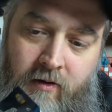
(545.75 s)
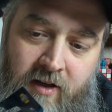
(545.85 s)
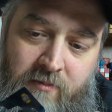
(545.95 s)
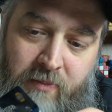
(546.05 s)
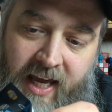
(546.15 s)

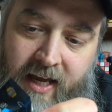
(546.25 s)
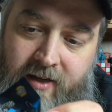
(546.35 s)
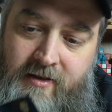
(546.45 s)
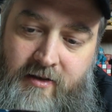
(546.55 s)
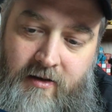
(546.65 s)
His
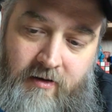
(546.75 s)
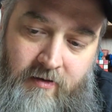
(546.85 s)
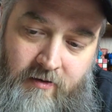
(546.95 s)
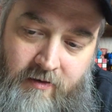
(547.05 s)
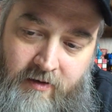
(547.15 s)
pants.
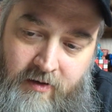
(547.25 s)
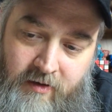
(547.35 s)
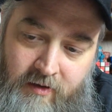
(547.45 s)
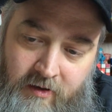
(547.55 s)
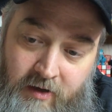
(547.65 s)

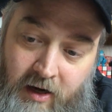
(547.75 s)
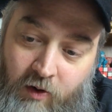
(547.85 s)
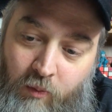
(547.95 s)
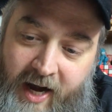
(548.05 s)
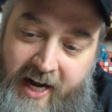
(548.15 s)

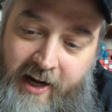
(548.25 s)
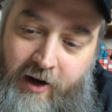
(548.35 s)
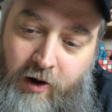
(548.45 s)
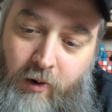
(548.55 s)
A radio.